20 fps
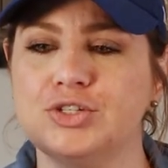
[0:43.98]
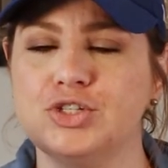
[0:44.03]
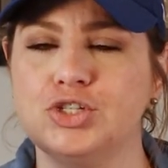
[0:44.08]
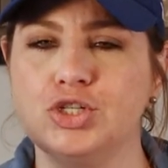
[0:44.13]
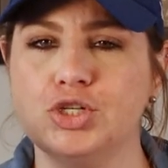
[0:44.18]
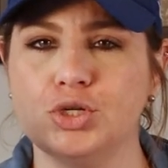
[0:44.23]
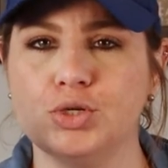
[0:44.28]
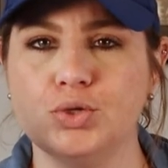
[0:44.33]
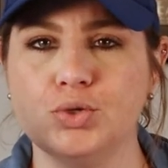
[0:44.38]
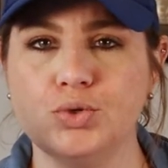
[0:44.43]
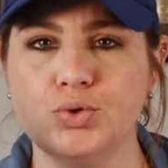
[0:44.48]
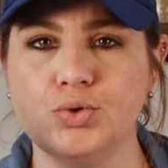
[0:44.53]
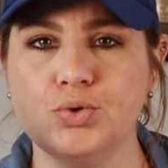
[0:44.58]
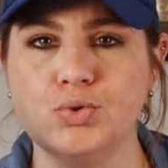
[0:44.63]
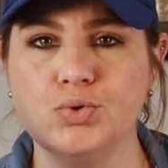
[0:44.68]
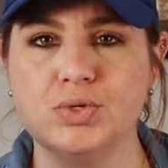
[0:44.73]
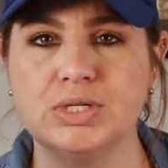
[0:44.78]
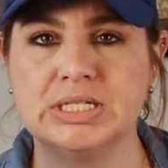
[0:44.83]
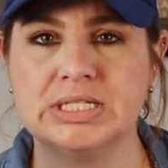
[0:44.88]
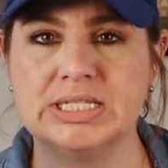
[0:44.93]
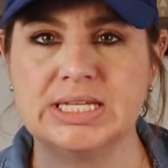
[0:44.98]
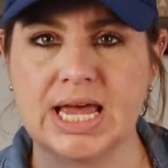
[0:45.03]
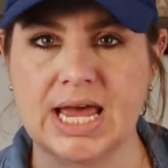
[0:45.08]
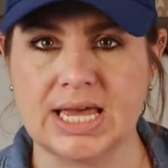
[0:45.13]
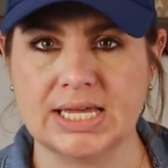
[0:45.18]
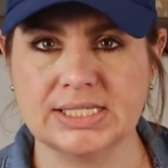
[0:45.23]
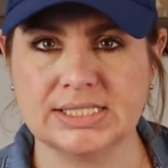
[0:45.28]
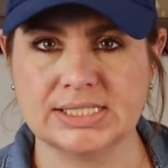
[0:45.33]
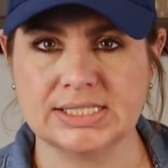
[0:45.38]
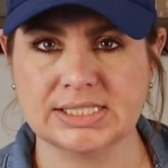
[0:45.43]
two
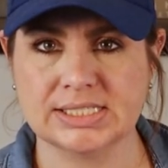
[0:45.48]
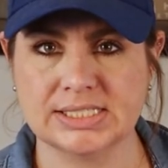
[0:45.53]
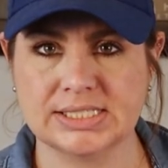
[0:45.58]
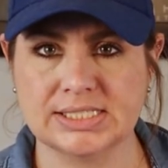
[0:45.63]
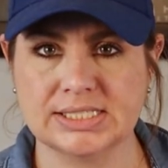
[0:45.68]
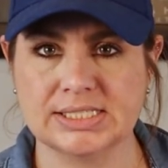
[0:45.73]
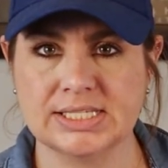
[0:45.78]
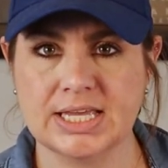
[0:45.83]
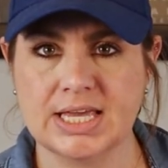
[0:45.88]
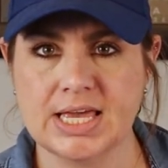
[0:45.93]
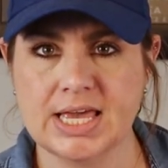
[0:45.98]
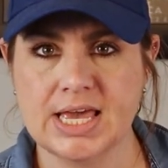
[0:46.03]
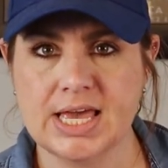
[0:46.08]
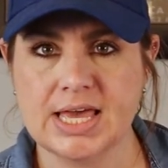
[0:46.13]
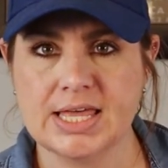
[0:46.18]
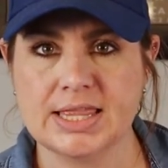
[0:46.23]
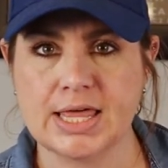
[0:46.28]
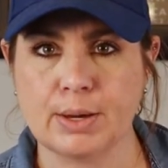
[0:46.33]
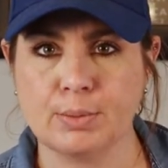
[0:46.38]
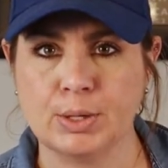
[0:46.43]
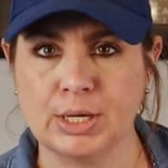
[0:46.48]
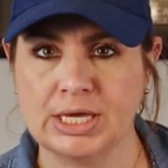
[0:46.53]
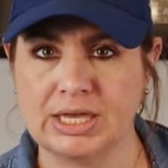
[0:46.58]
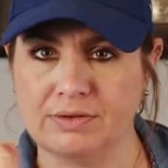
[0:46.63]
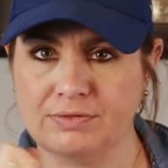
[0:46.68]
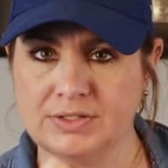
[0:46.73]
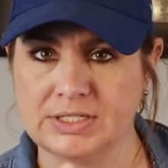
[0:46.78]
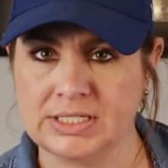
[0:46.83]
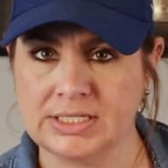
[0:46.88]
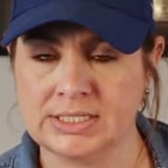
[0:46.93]
desks that were
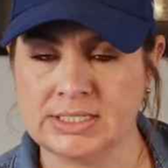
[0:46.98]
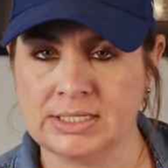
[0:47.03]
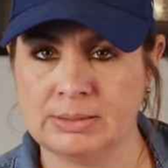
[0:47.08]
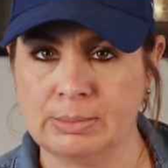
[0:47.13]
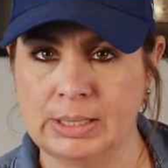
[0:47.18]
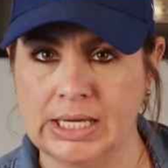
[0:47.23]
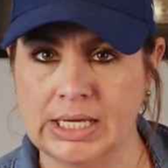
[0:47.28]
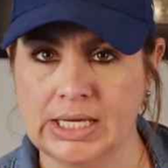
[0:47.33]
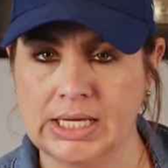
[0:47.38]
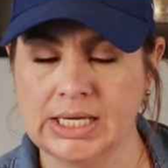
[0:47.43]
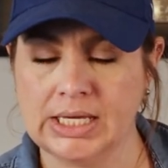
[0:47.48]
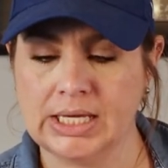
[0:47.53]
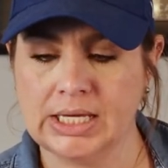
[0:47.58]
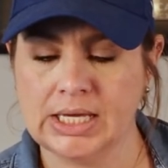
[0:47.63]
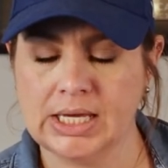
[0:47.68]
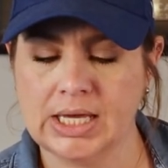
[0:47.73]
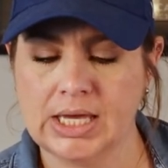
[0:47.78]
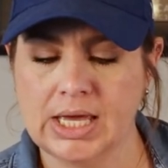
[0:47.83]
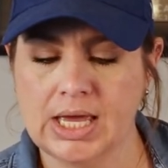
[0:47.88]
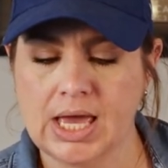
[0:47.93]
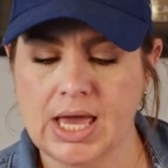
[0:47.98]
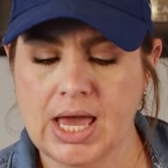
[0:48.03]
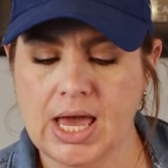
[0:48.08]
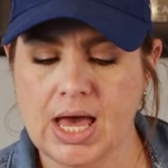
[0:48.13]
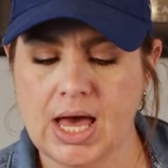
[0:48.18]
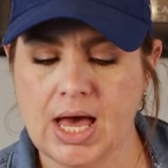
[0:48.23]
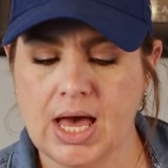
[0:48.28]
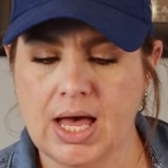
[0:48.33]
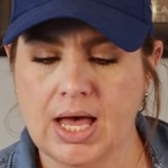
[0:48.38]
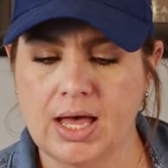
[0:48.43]
gifted to me.
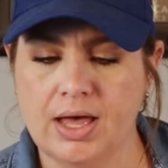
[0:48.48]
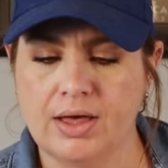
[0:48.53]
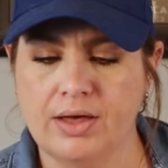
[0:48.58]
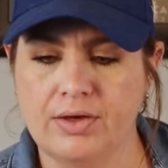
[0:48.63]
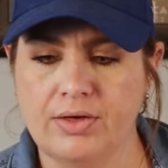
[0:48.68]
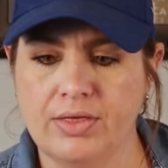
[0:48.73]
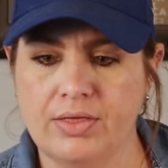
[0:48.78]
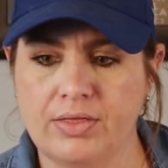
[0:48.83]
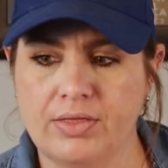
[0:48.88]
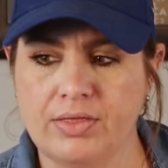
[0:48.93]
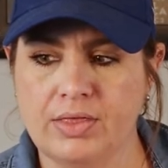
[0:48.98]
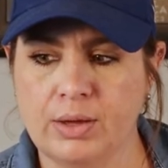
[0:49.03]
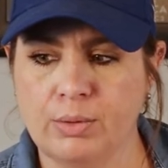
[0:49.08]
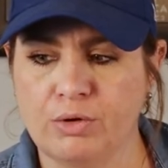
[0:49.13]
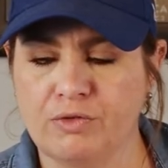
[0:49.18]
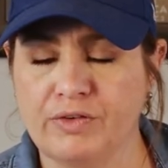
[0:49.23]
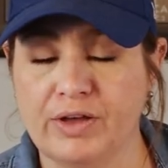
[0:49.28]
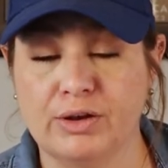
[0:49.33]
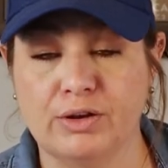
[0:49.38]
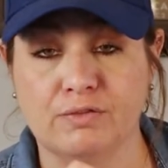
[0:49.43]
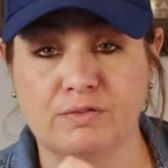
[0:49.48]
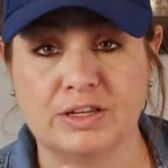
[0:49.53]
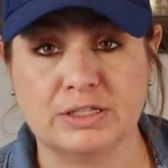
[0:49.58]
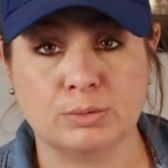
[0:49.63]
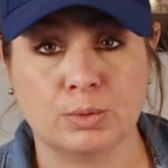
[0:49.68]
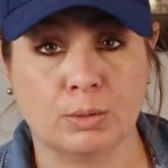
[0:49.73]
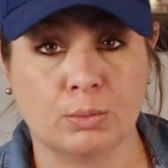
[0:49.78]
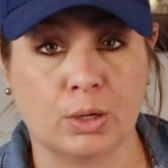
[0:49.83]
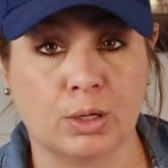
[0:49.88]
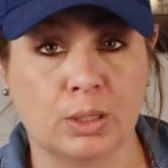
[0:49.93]
Uh, they were found on
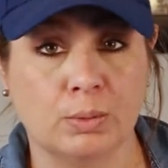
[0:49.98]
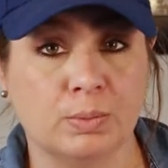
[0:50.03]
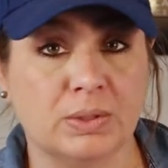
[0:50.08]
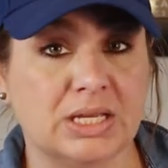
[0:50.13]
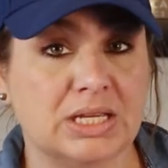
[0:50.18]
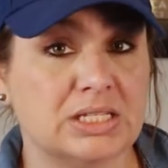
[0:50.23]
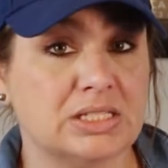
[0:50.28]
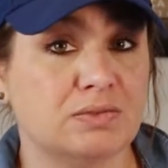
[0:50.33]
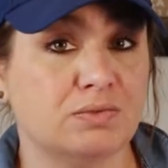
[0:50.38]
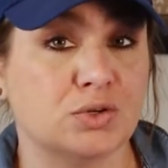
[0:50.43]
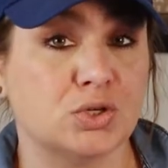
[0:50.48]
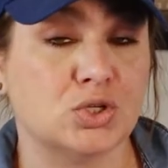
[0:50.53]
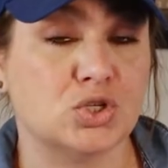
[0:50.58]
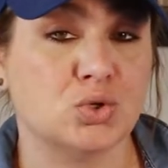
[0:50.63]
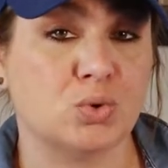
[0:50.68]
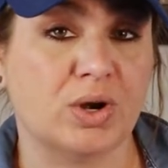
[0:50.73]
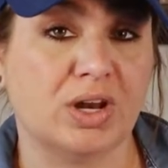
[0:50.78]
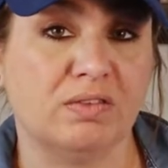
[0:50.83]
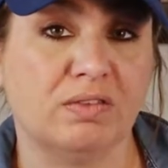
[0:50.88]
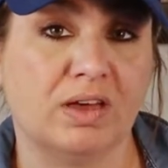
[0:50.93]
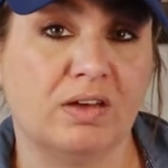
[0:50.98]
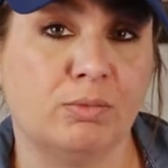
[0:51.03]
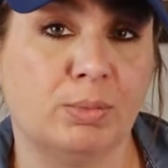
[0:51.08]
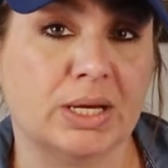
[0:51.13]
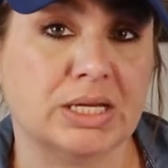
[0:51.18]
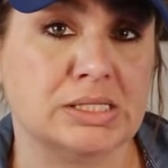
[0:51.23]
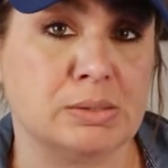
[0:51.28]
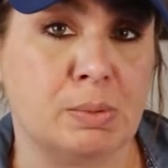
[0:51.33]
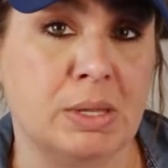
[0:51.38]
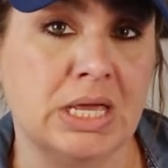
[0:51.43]
Facebook Marketplace for 25
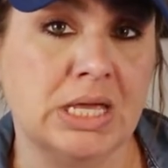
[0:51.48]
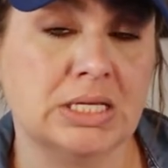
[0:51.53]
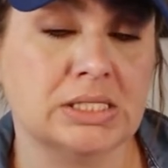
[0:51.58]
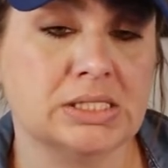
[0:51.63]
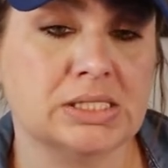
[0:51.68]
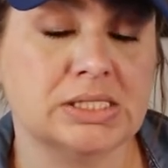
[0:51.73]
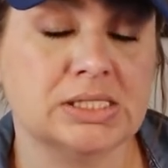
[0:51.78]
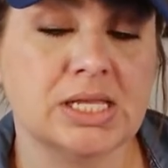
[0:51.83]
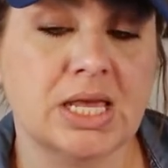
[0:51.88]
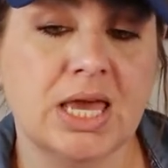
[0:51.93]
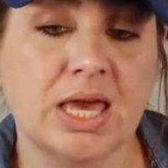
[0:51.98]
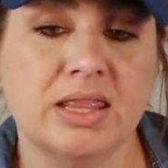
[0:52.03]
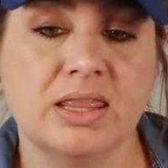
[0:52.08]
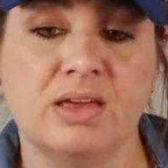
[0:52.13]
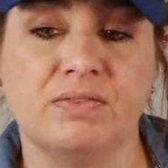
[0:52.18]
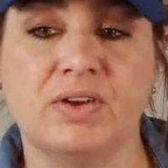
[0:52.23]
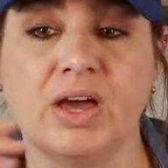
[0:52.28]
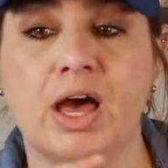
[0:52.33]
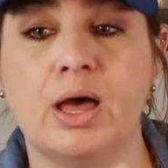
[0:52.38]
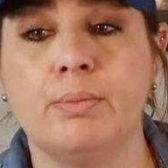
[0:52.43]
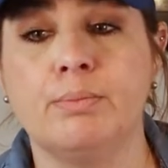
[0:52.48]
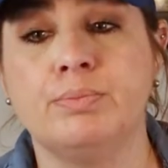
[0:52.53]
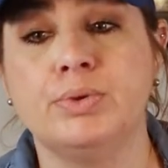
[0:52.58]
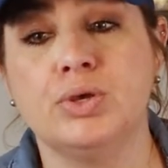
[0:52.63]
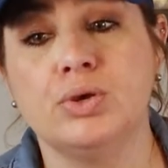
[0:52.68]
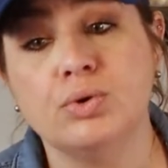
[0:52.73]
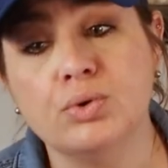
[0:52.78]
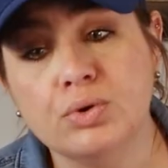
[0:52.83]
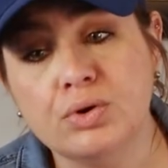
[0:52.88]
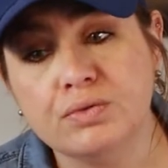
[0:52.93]
bucks a piece. They've got
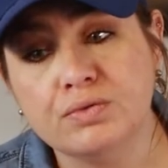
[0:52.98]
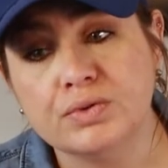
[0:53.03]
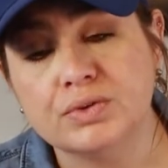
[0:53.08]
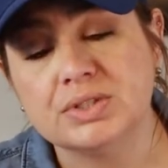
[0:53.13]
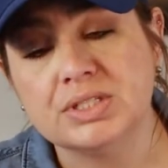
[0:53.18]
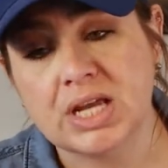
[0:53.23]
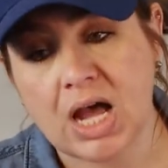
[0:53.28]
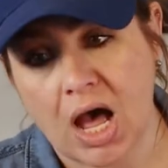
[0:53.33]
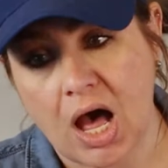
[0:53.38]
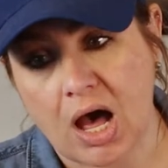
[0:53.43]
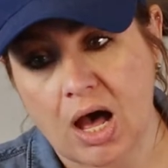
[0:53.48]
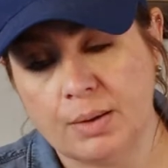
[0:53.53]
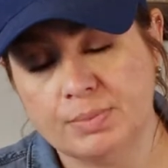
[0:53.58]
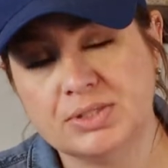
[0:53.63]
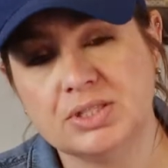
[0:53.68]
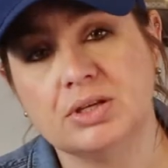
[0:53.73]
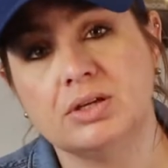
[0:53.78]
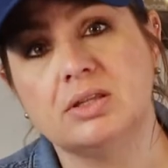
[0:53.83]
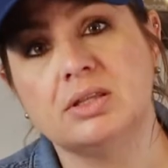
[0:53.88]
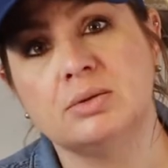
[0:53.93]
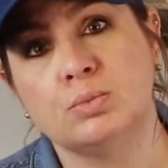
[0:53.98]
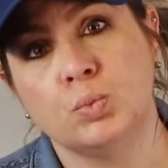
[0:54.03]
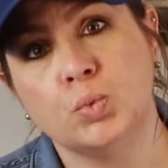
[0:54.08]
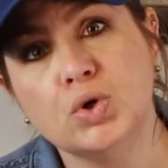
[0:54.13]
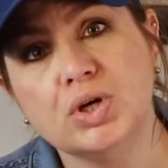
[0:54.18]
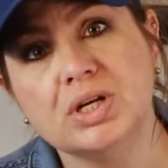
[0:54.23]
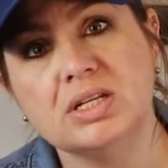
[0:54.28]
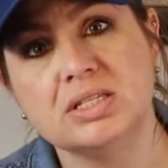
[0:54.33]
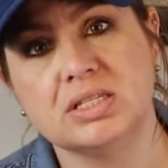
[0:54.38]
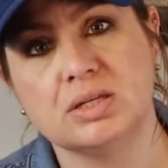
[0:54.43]
beautiful tops. The, the
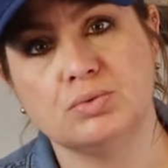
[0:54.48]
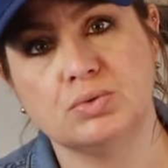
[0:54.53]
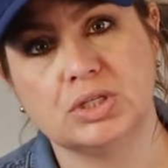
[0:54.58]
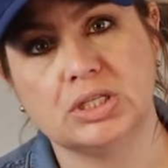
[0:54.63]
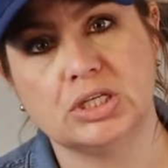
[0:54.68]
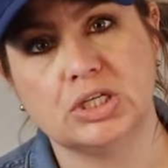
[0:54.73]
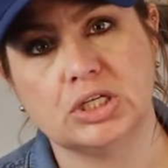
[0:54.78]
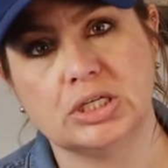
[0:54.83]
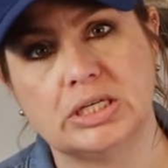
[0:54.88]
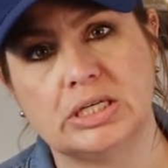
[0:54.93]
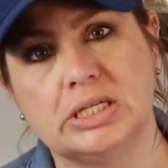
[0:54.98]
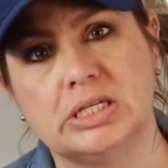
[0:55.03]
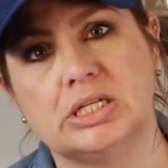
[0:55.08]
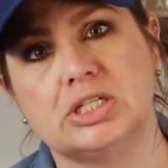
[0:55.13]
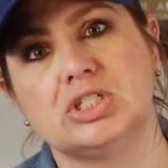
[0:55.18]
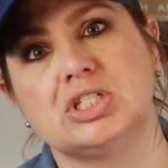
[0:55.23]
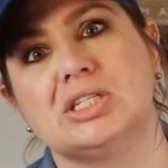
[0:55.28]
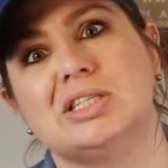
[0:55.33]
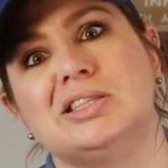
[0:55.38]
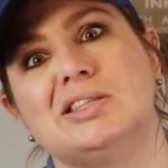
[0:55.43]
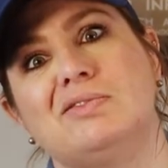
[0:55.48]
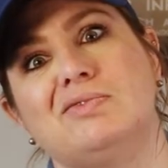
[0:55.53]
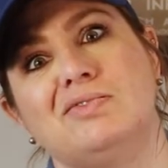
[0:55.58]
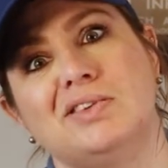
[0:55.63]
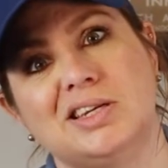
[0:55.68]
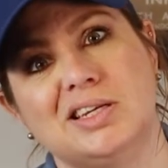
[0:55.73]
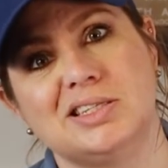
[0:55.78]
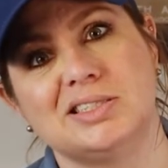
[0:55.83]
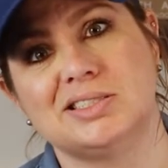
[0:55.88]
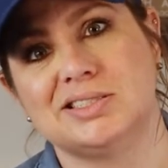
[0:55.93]
wood is in really good condition. The
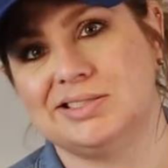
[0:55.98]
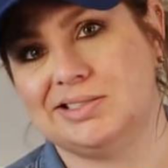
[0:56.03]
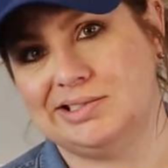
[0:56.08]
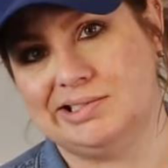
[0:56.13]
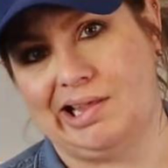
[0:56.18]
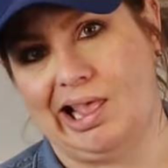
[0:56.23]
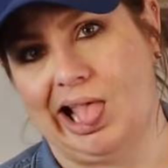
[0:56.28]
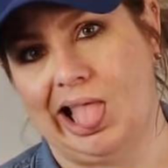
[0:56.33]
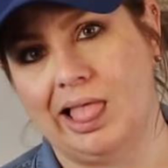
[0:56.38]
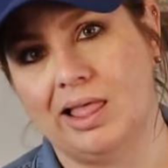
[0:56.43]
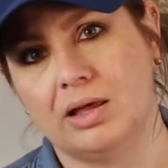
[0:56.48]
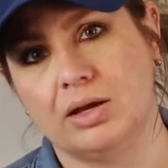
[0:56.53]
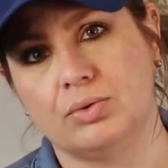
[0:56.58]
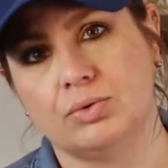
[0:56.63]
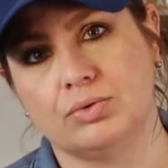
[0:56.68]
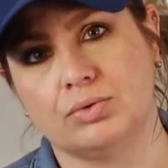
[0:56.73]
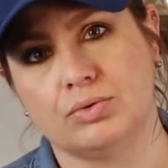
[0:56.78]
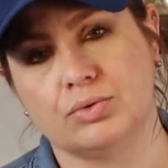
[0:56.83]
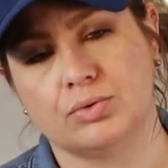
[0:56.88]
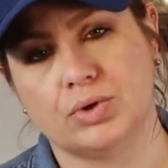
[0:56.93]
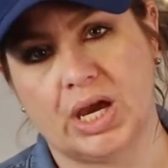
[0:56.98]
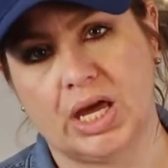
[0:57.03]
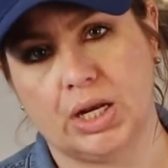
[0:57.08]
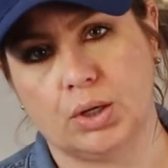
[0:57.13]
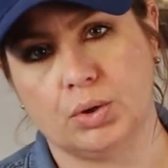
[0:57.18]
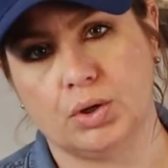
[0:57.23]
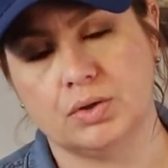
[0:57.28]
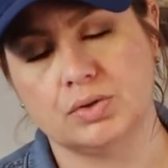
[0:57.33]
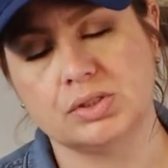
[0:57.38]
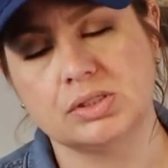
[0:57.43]
finish is yeah, kind
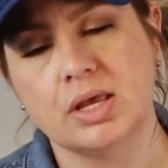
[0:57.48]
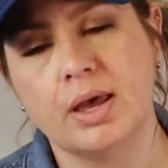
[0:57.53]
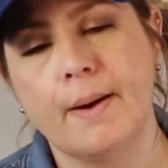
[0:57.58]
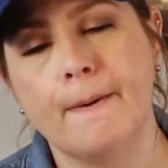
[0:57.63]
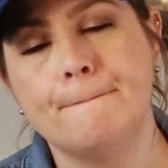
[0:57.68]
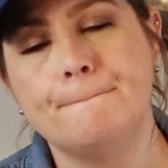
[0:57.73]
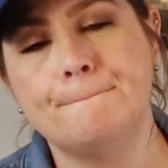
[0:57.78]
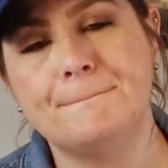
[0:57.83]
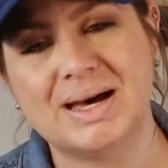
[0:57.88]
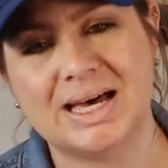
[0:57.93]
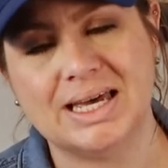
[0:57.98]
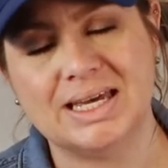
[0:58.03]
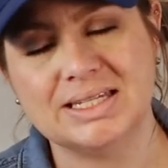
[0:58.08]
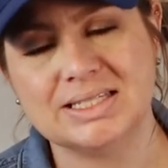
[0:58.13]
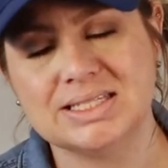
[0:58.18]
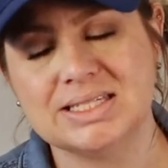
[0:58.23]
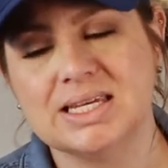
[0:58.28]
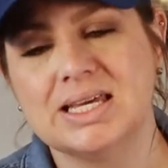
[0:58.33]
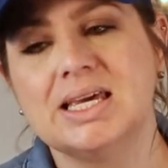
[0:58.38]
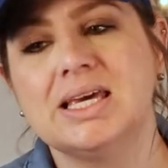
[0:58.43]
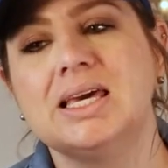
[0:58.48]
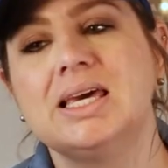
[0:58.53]
of gross, but